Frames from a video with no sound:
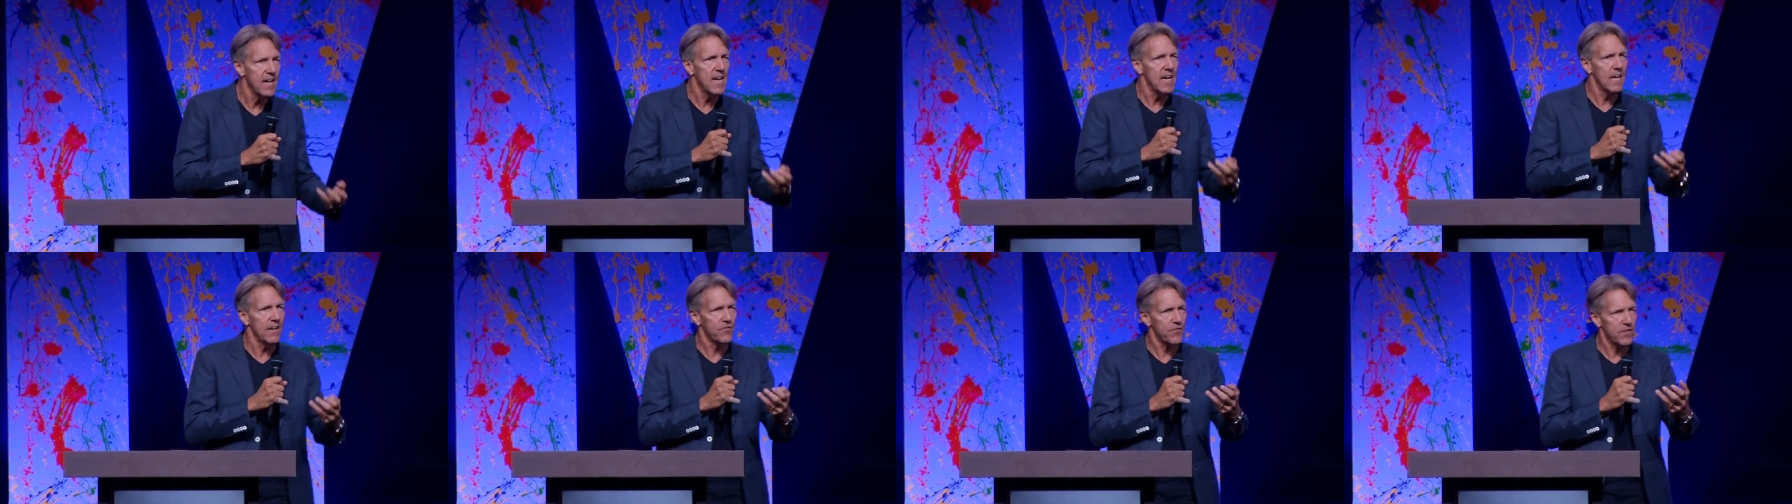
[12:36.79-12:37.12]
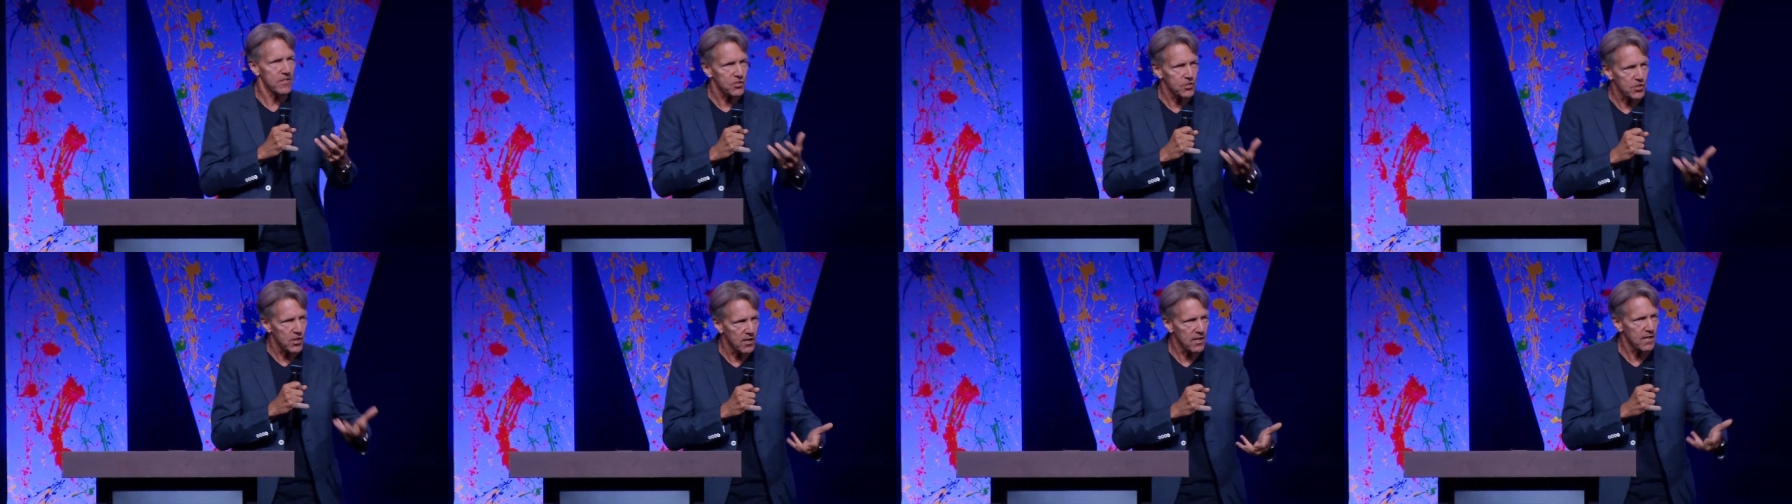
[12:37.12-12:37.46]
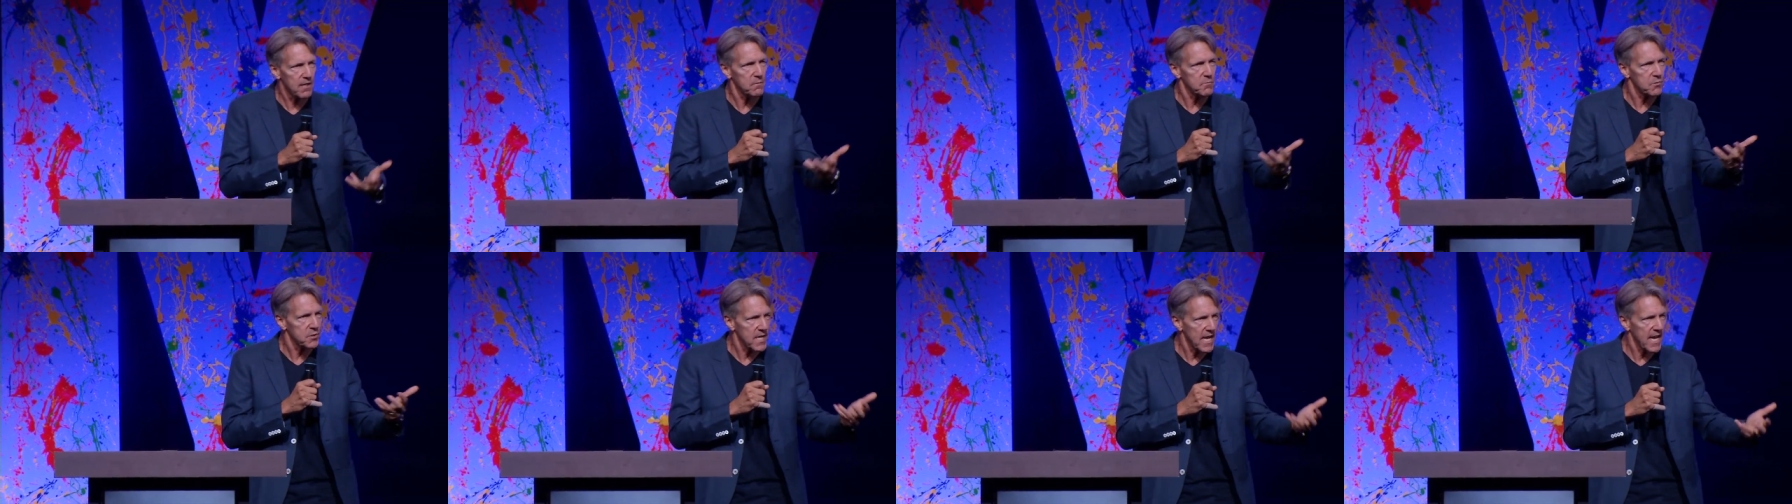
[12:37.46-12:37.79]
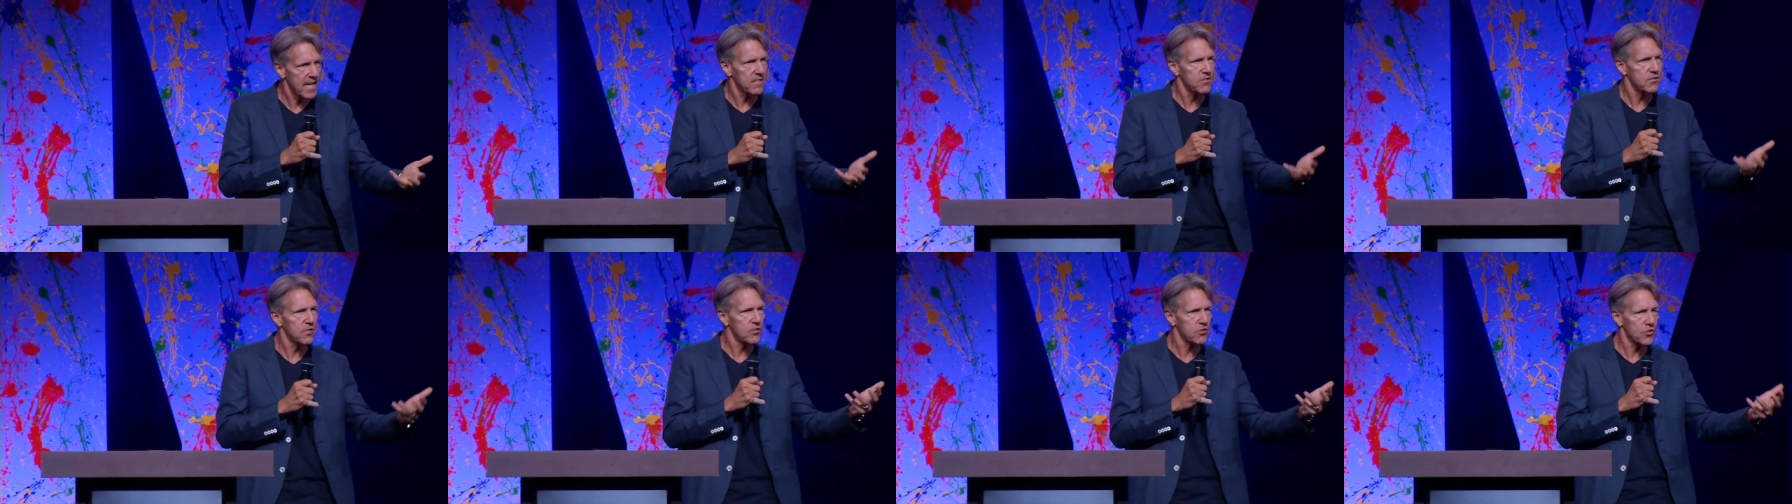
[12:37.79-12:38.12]
if the
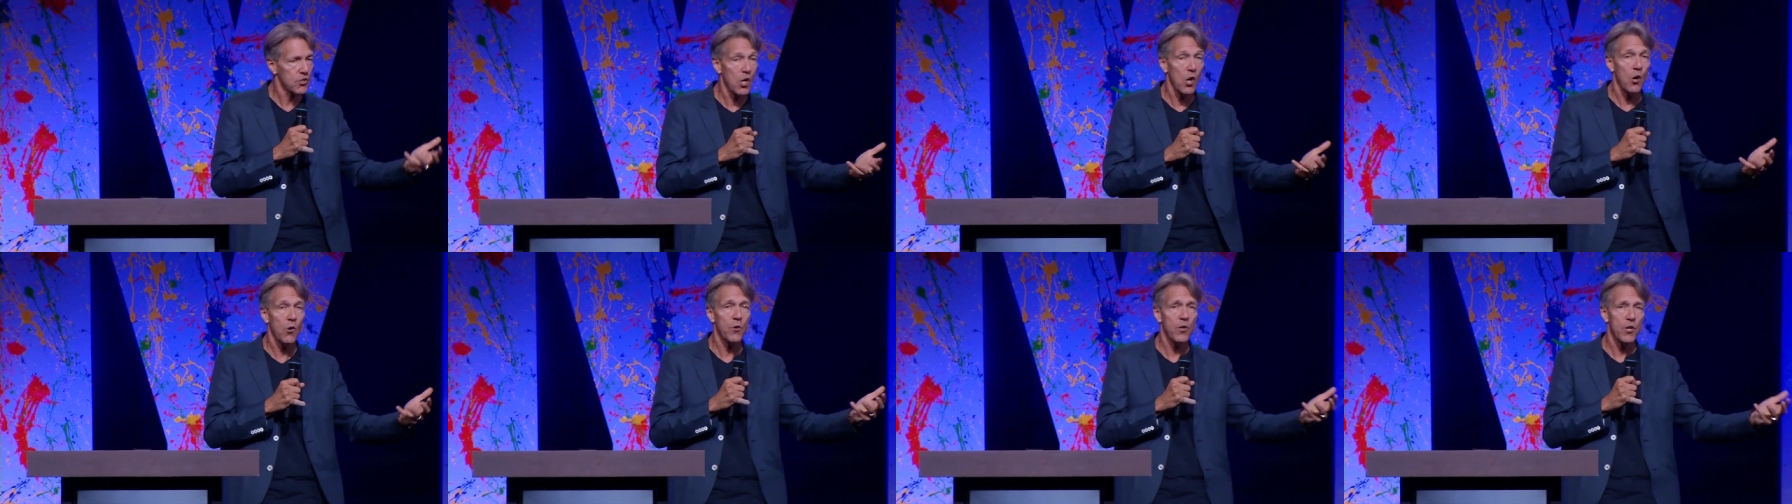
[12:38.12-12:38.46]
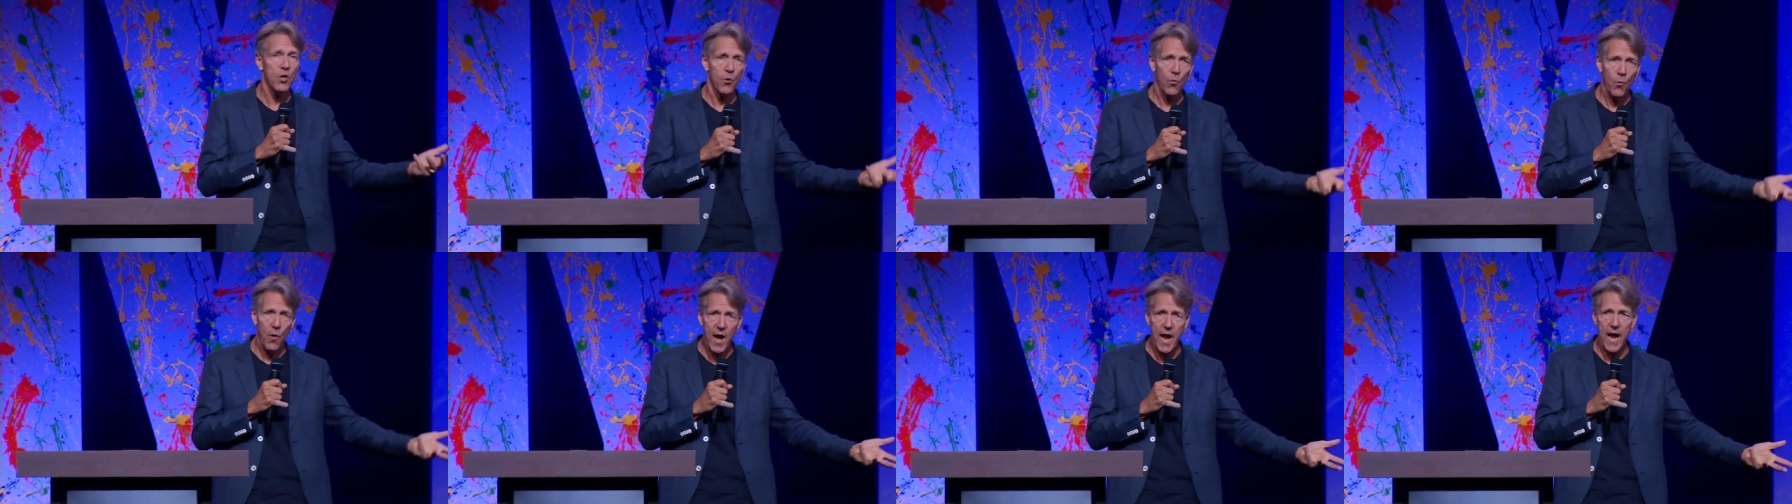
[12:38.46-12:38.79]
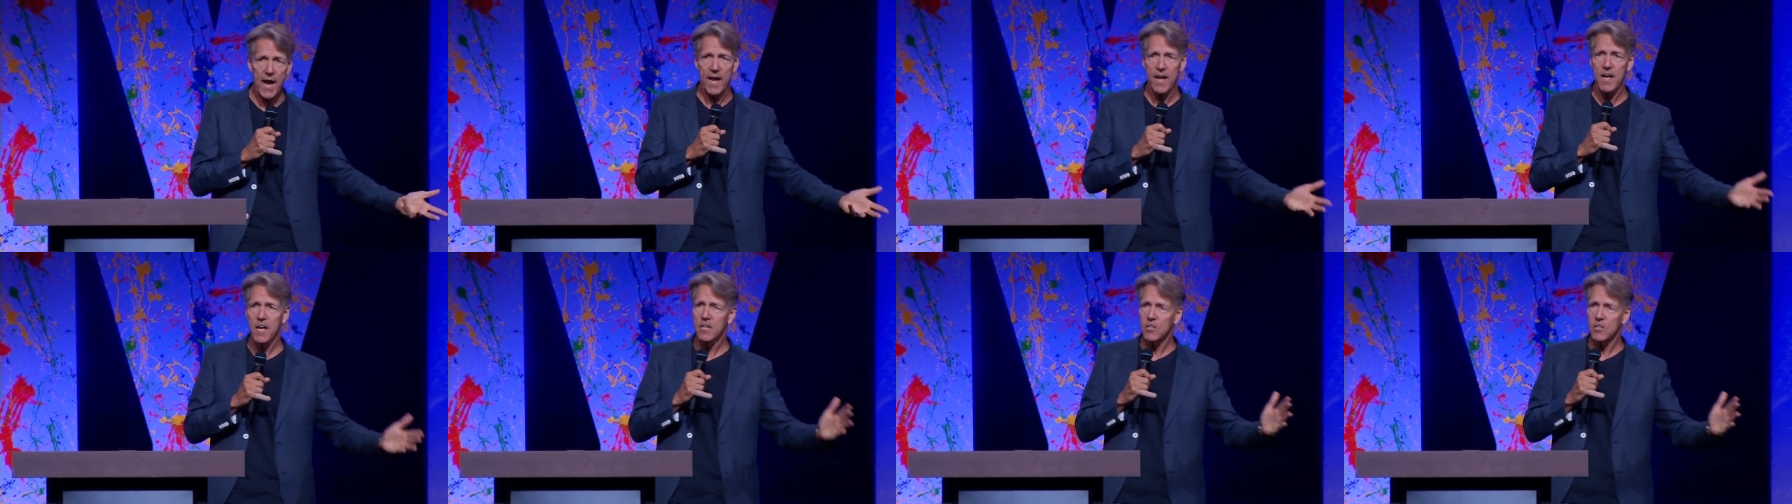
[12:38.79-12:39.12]
circumstances go your way,